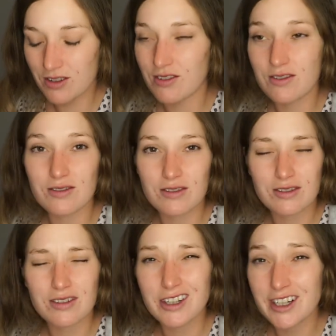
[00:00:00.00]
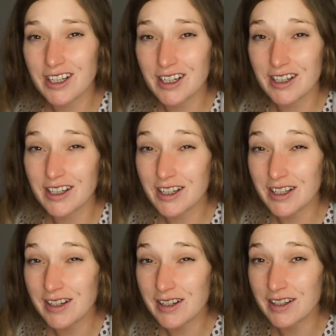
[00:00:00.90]
2,
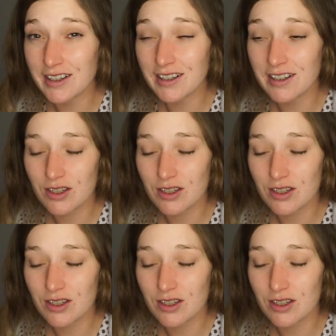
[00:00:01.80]
3,